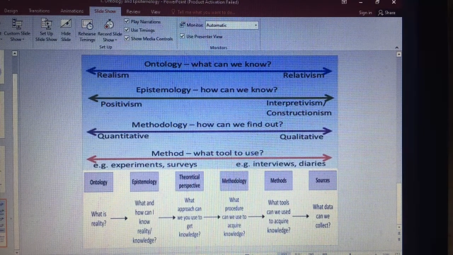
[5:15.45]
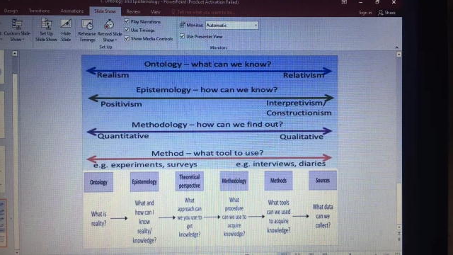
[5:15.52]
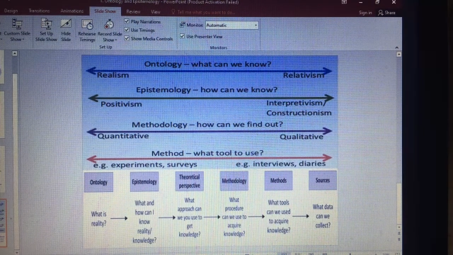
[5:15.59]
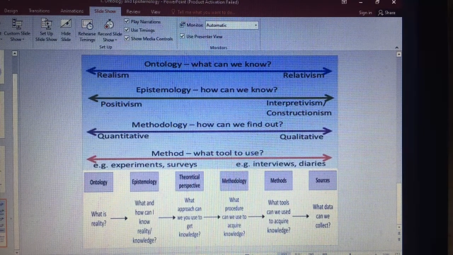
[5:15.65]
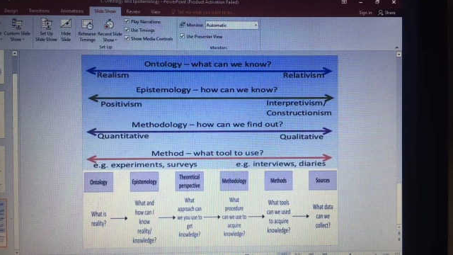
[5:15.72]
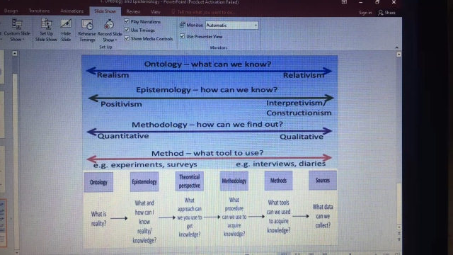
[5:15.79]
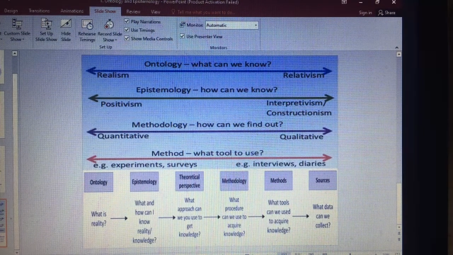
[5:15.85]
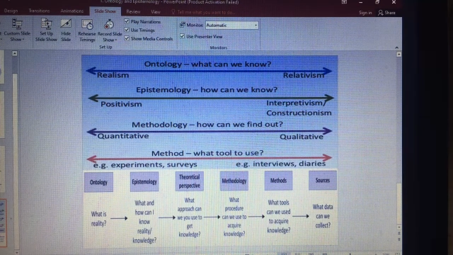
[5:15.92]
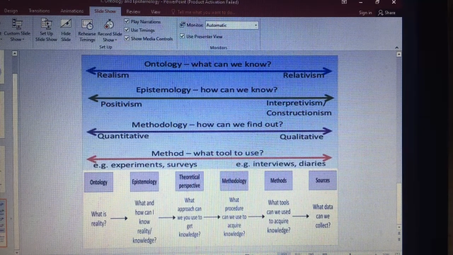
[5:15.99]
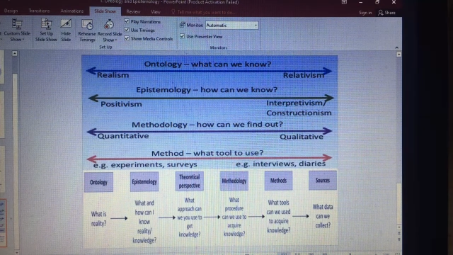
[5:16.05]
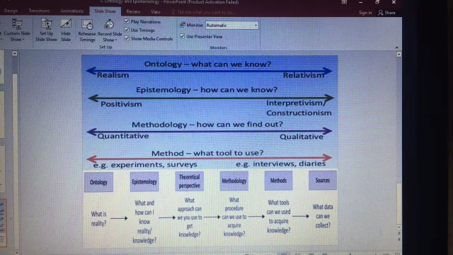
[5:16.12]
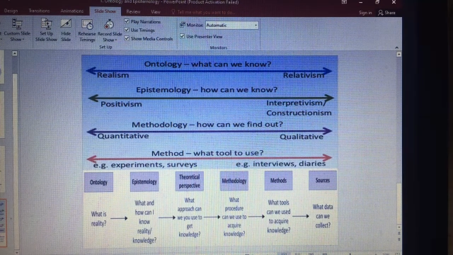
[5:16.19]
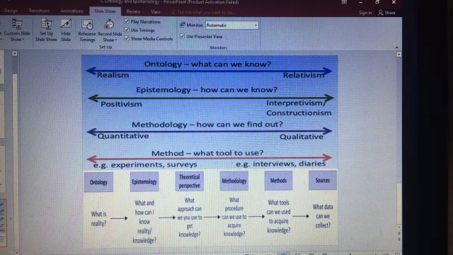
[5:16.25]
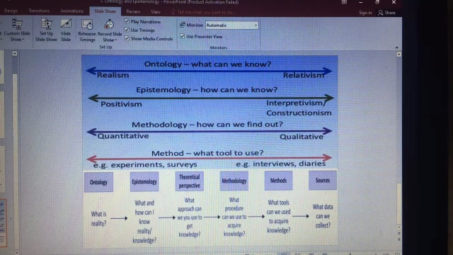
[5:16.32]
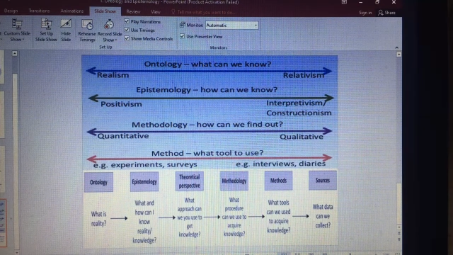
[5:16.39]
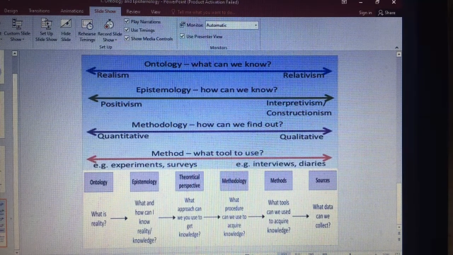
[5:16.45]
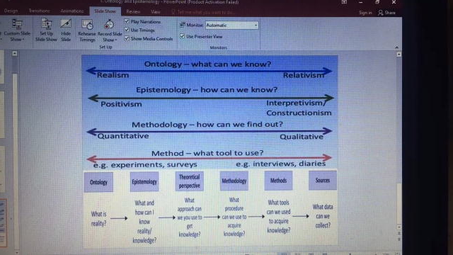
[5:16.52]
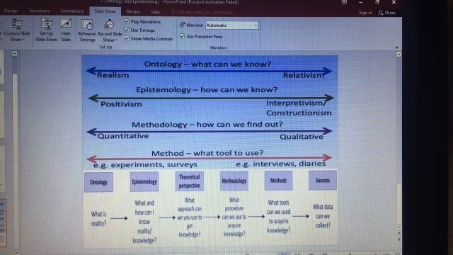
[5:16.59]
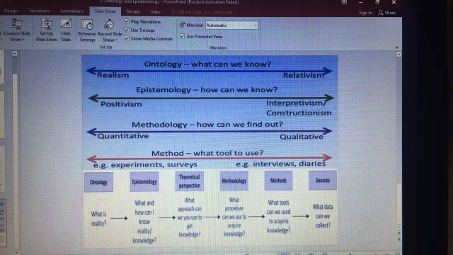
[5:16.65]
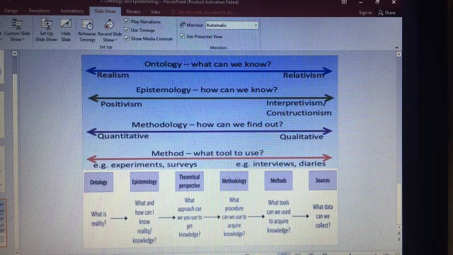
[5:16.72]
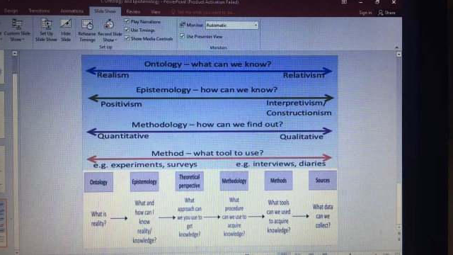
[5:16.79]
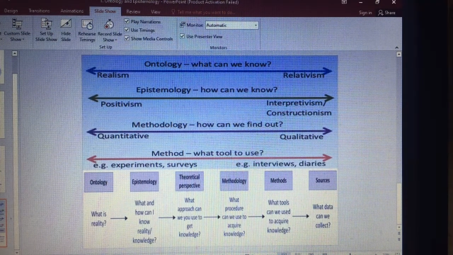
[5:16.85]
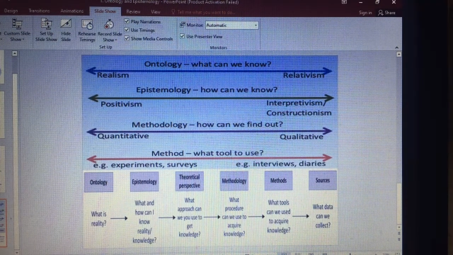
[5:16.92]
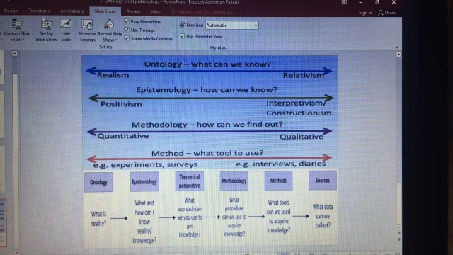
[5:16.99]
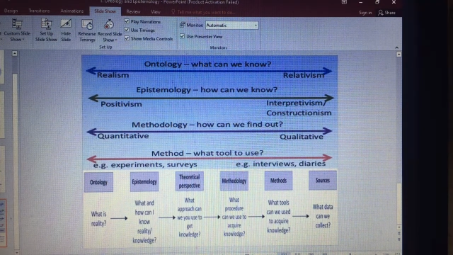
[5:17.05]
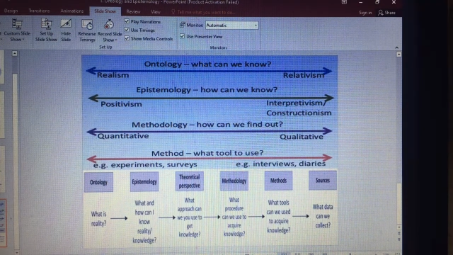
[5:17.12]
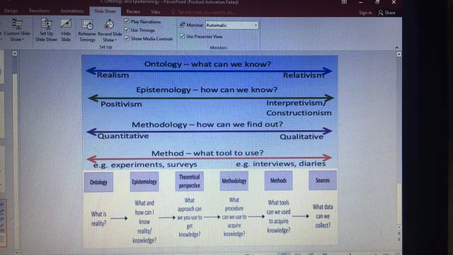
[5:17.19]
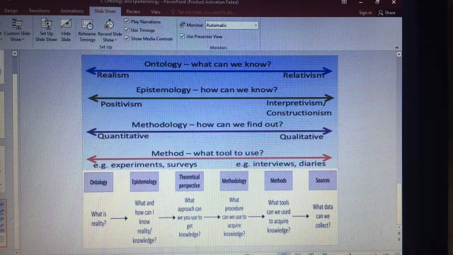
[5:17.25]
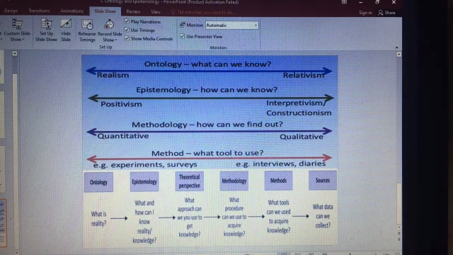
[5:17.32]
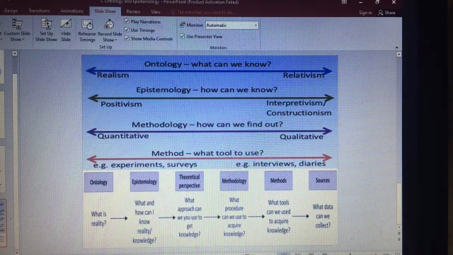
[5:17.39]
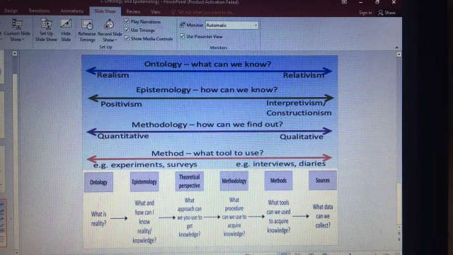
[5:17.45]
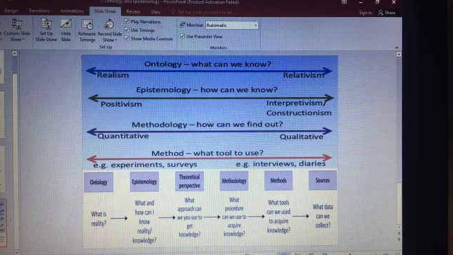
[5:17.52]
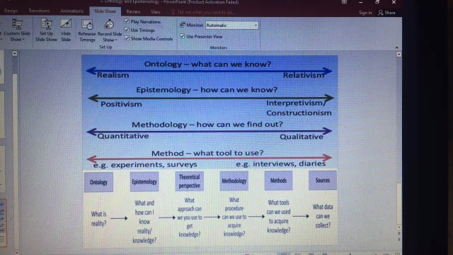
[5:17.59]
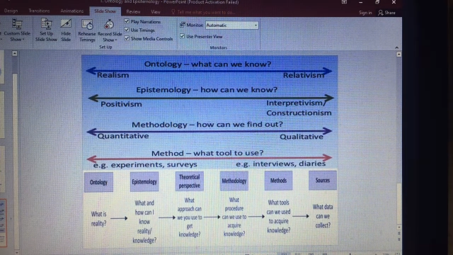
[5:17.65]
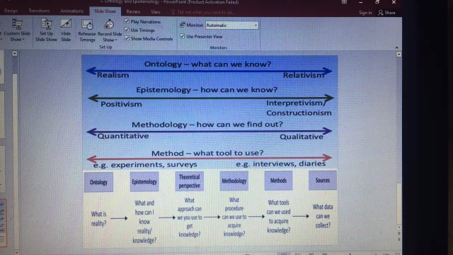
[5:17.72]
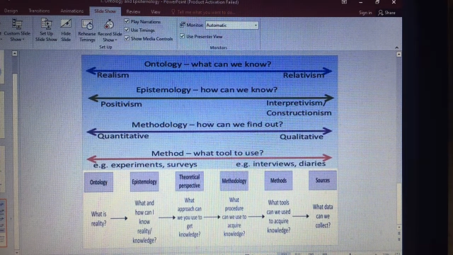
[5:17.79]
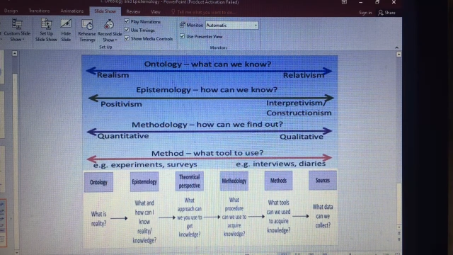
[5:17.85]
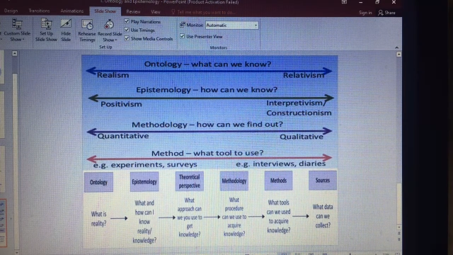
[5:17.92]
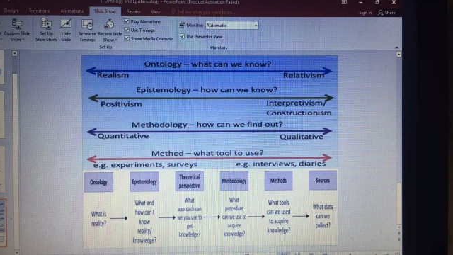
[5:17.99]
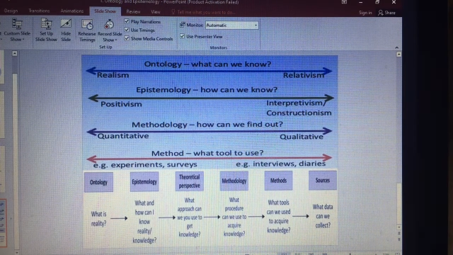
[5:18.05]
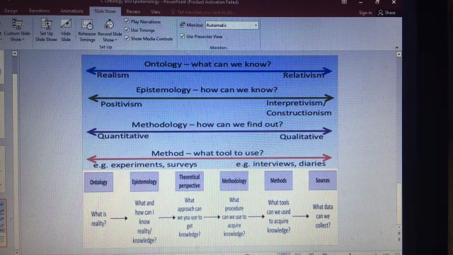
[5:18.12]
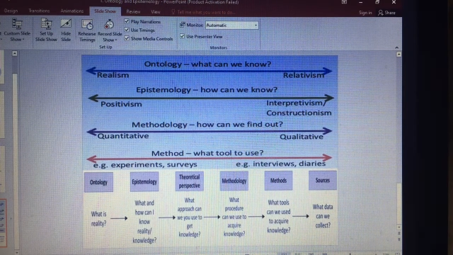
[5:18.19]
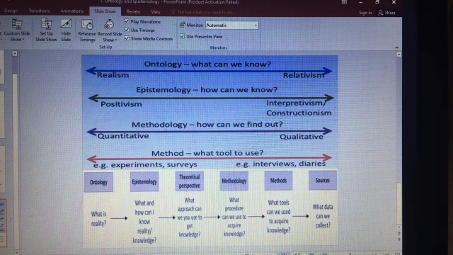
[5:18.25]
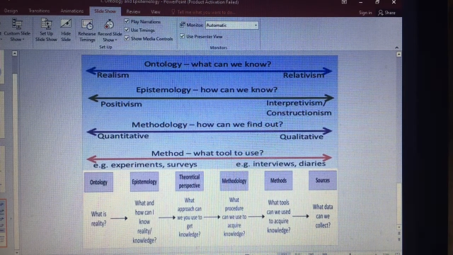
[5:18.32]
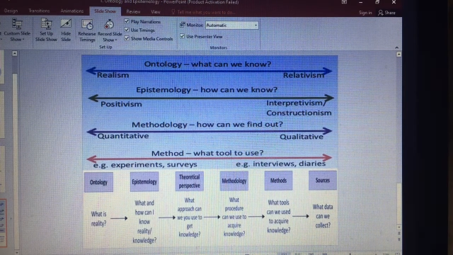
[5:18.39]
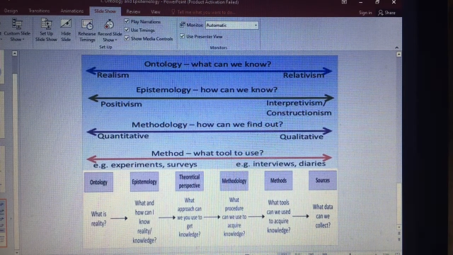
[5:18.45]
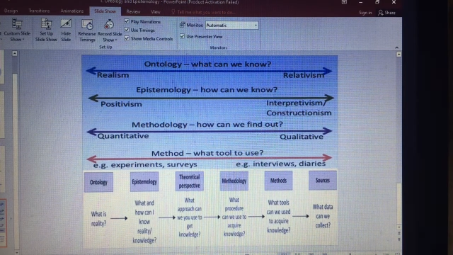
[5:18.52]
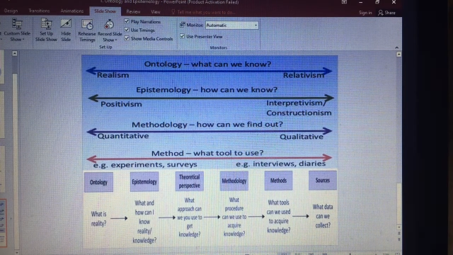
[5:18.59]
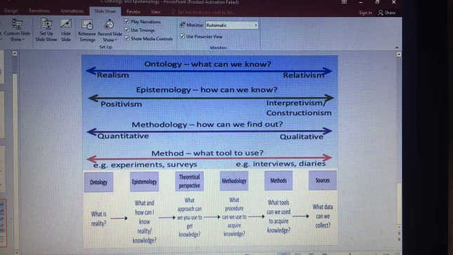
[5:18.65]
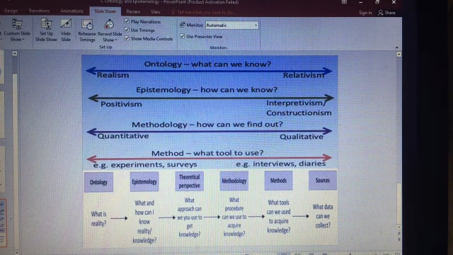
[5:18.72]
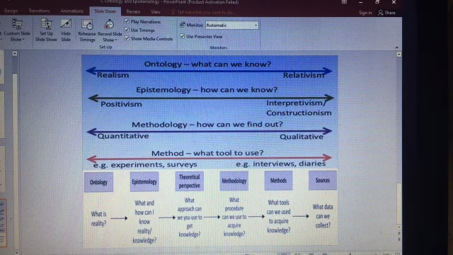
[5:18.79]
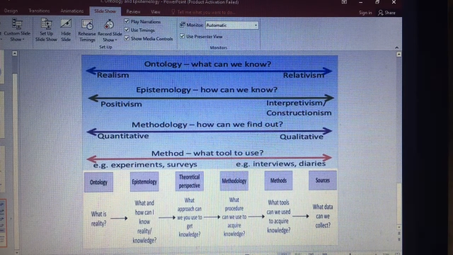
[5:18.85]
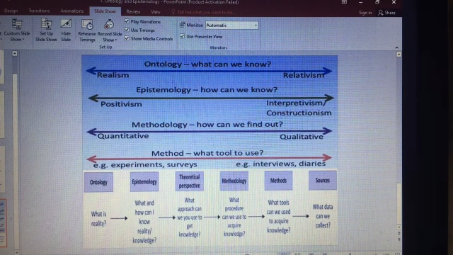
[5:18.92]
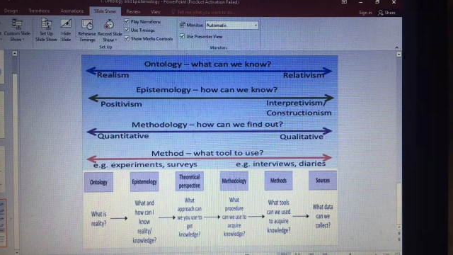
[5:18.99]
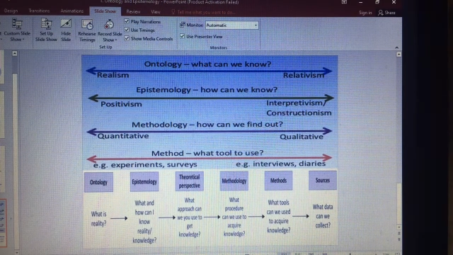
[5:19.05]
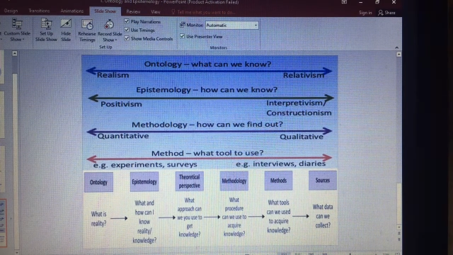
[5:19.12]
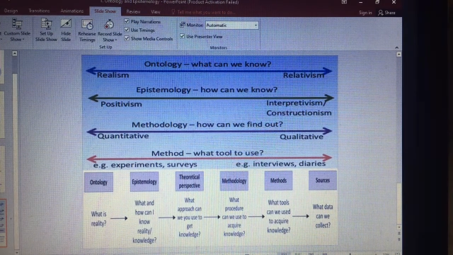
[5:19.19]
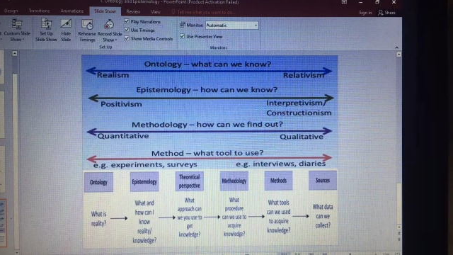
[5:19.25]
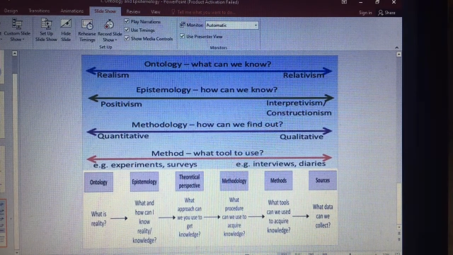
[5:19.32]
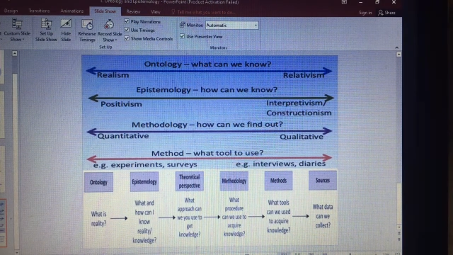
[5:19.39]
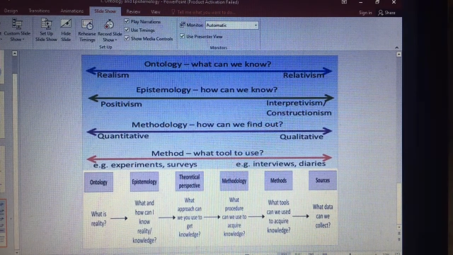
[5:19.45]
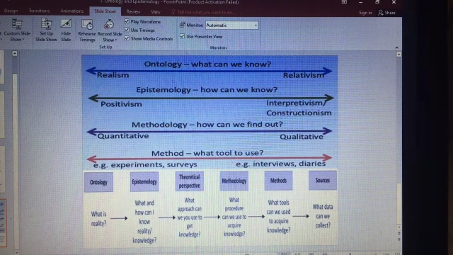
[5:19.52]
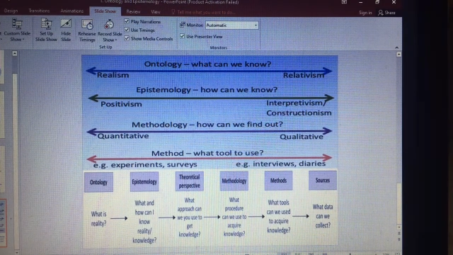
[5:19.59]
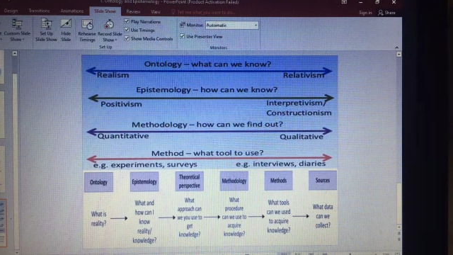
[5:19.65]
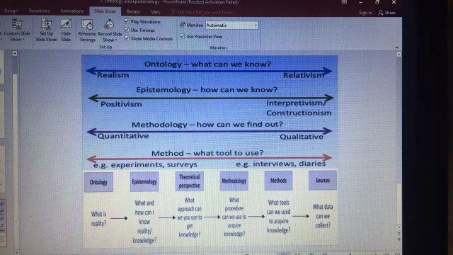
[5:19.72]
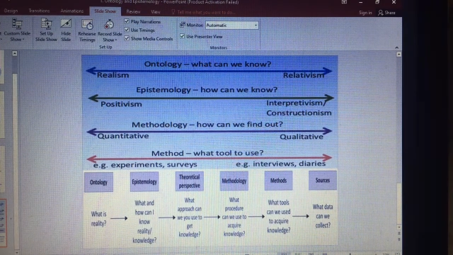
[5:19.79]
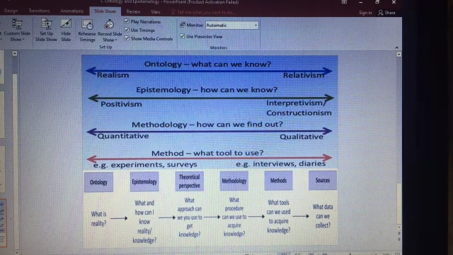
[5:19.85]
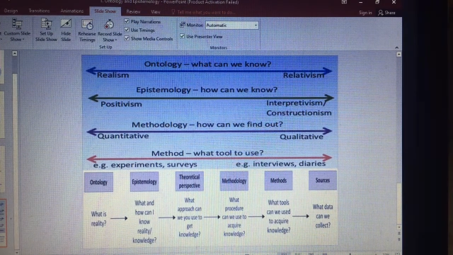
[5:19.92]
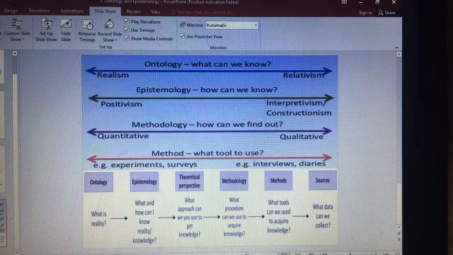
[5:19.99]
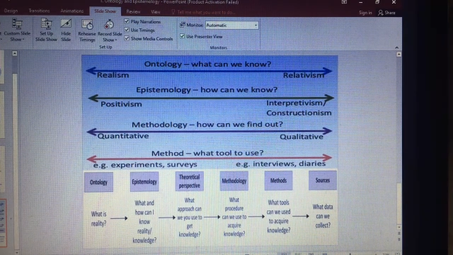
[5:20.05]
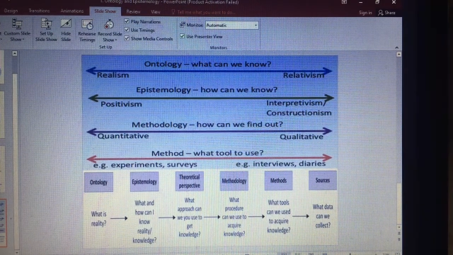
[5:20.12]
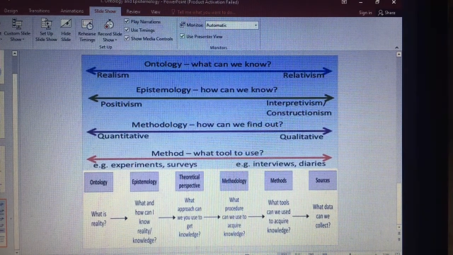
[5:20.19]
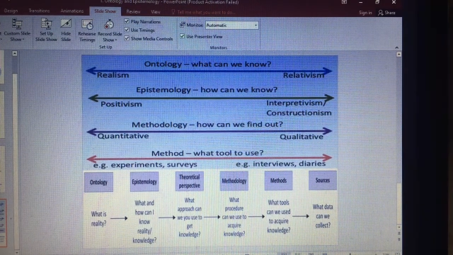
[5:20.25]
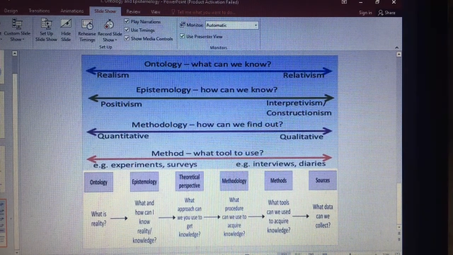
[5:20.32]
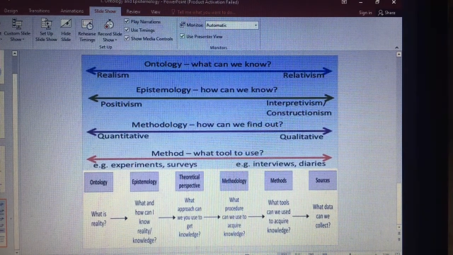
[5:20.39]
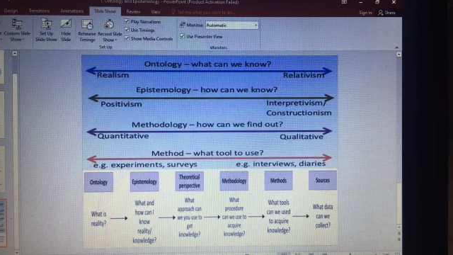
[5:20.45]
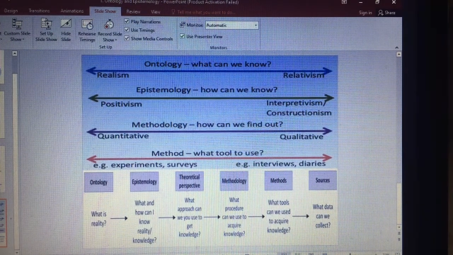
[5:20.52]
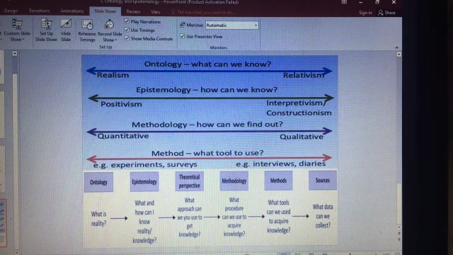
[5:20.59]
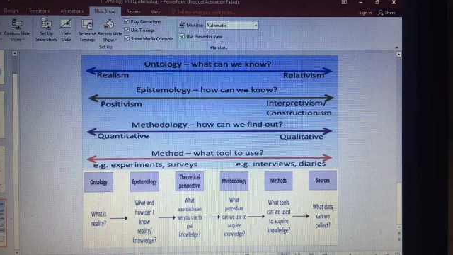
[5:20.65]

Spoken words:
(no speaker visible)